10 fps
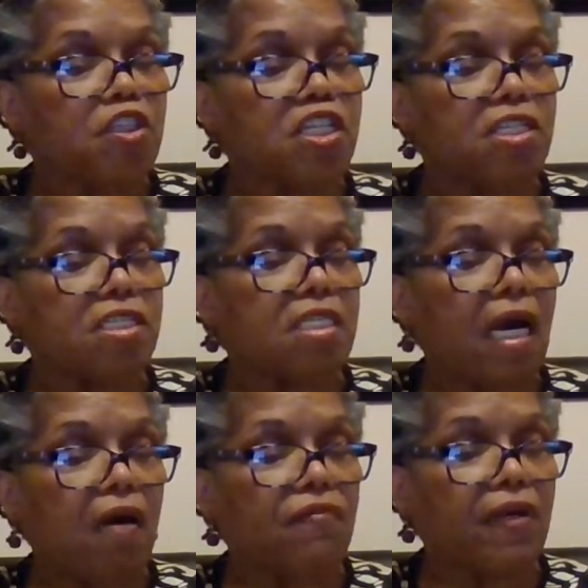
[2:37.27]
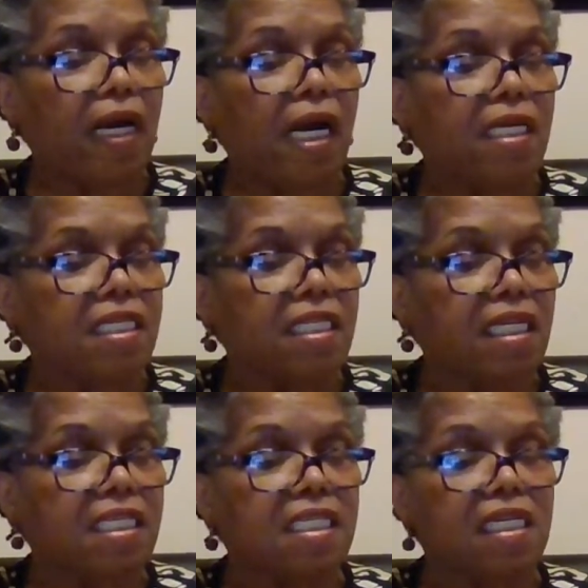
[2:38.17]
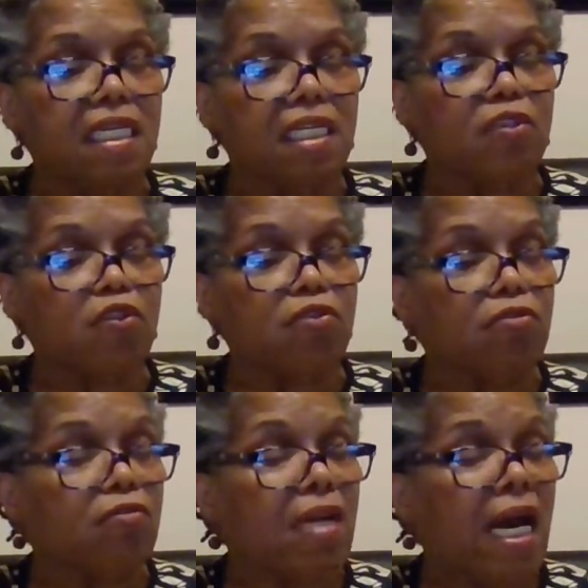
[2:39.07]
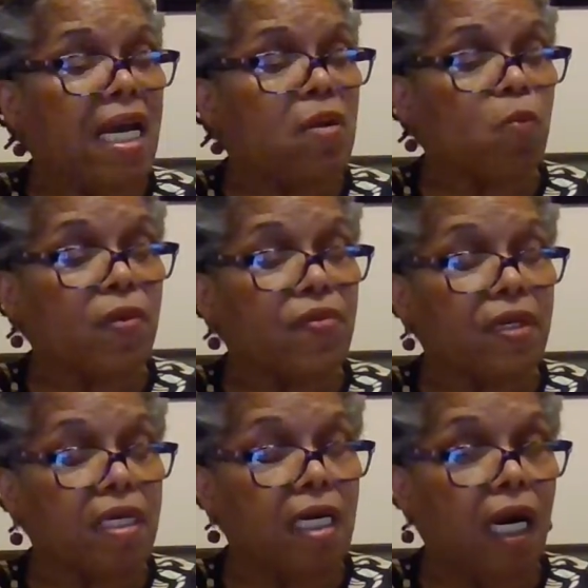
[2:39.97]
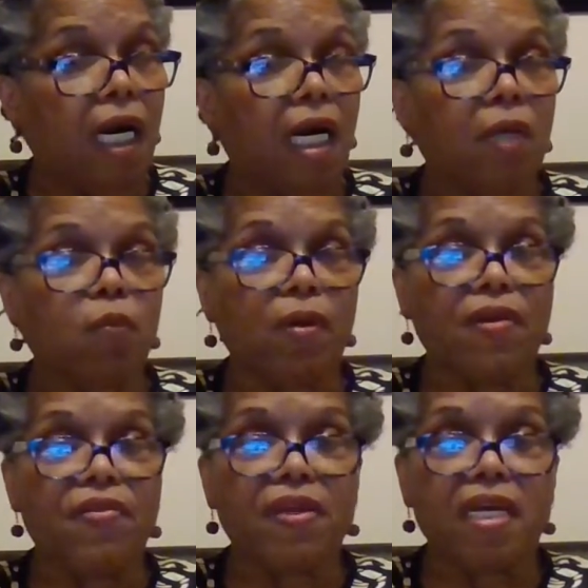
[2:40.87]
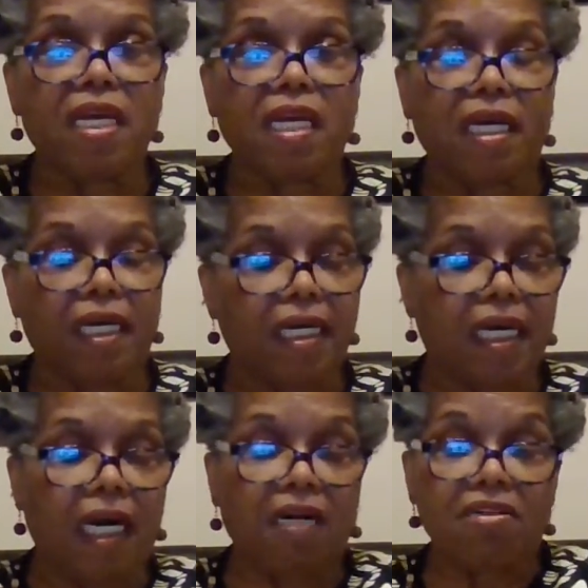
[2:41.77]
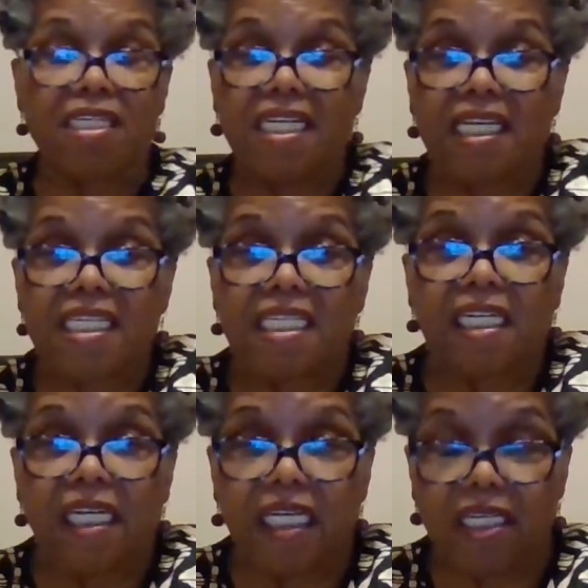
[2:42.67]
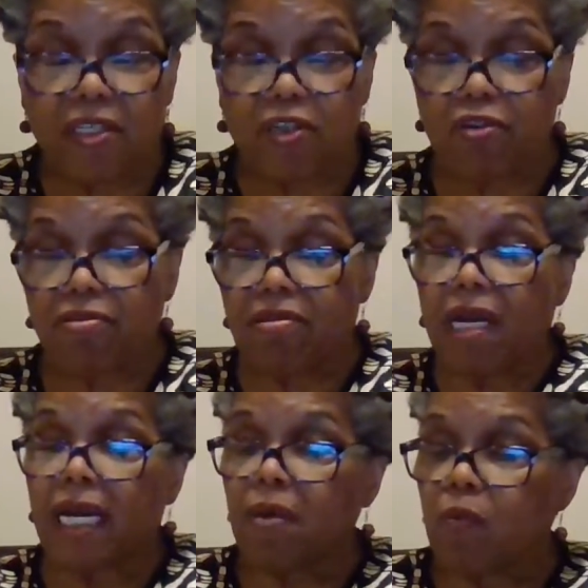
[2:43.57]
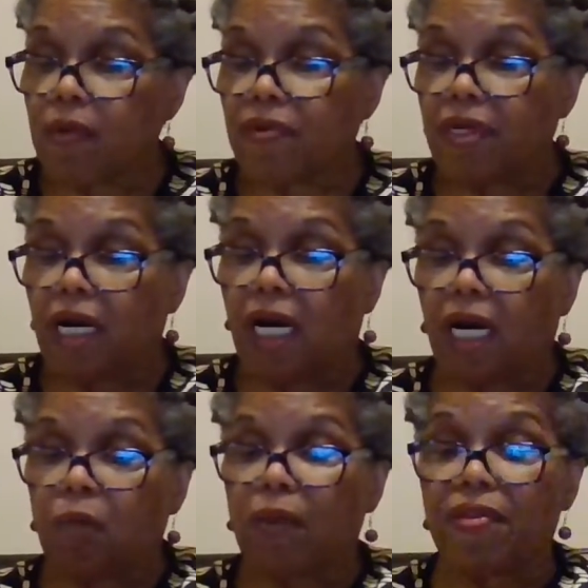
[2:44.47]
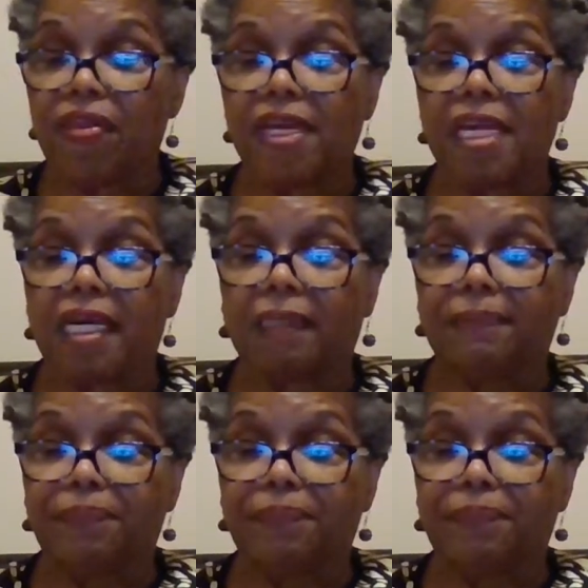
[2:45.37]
Jesus taught that our destiny is to unite with the God within. Our destiny is to unite with the God within.